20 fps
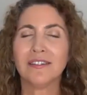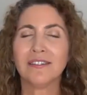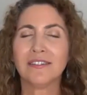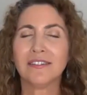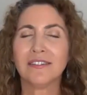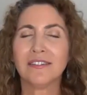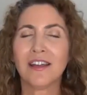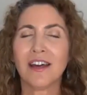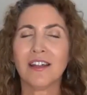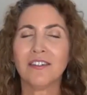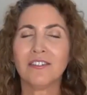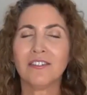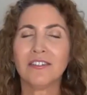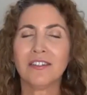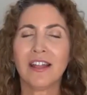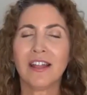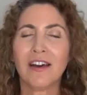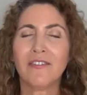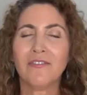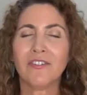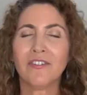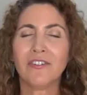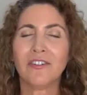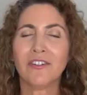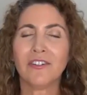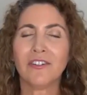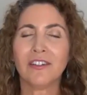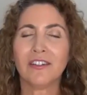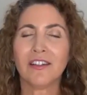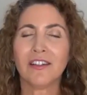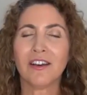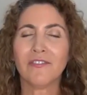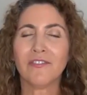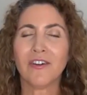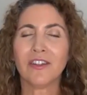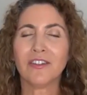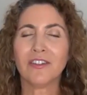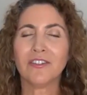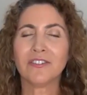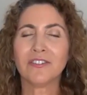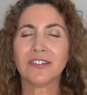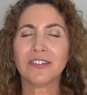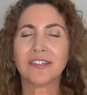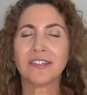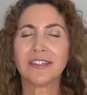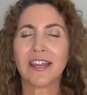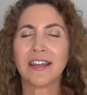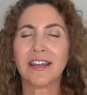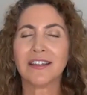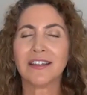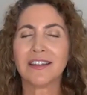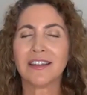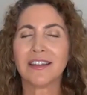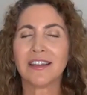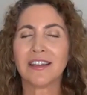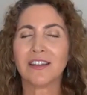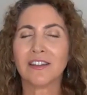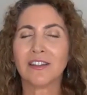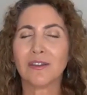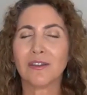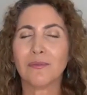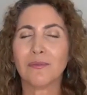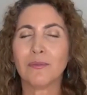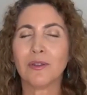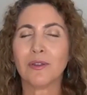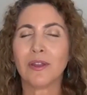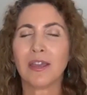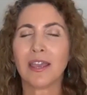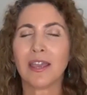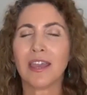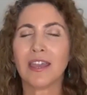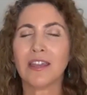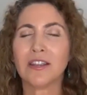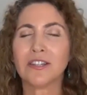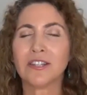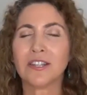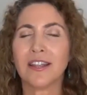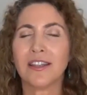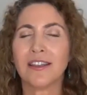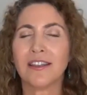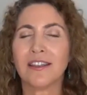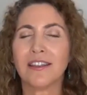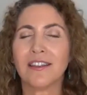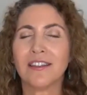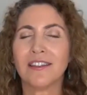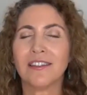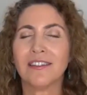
subtle level of understanding and communication.